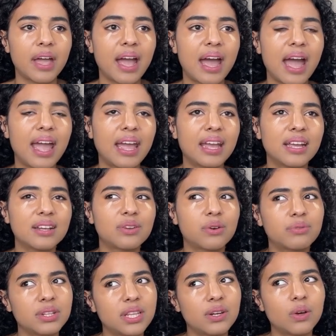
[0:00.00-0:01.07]
I don't
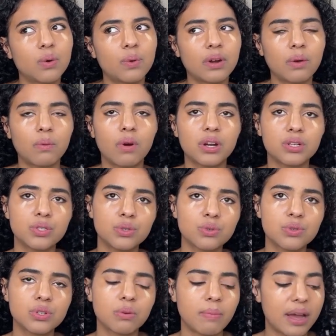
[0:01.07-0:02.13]
really know what I want to do,
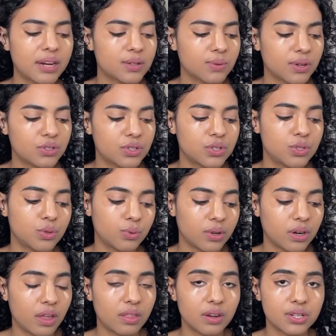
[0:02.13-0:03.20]
so might as well just do
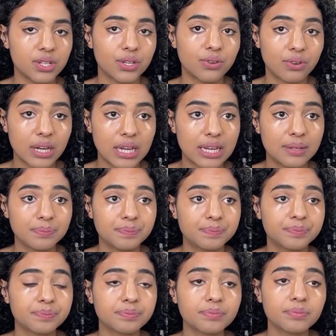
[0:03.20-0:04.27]
another degree.
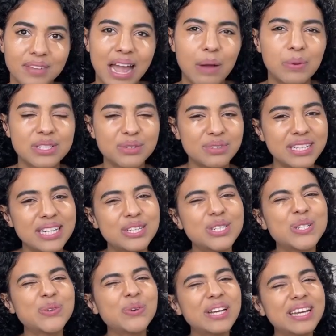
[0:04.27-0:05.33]
I wasn't really
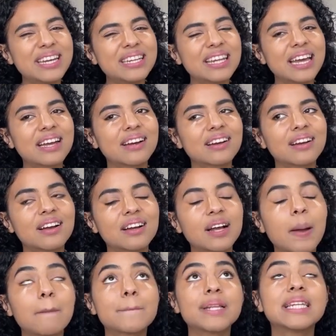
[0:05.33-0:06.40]
doing it like
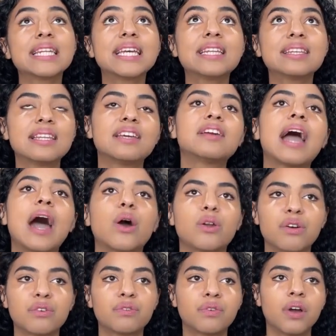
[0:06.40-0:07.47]
completely out
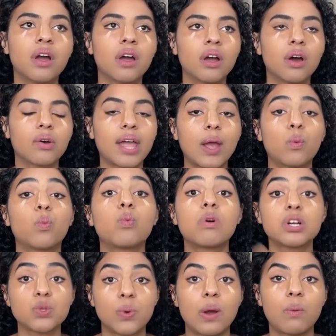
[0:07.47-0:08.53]
of, okay, what
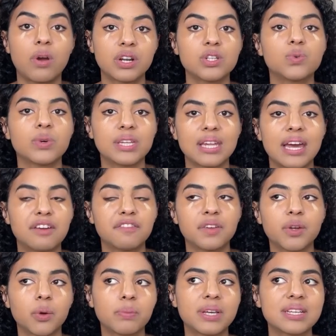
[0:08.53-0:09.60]
do I want to do in life, you
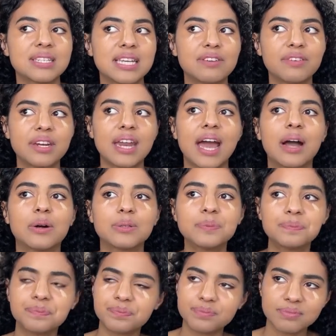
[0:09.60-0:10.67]
know? Because even now,
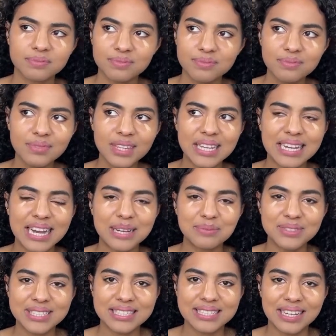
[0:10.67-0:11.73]
I'm
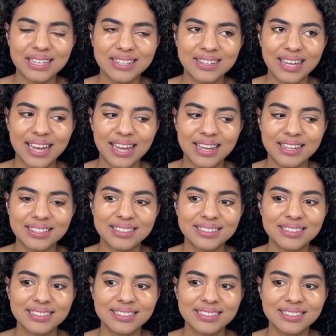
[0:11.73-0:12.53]
just like, okay,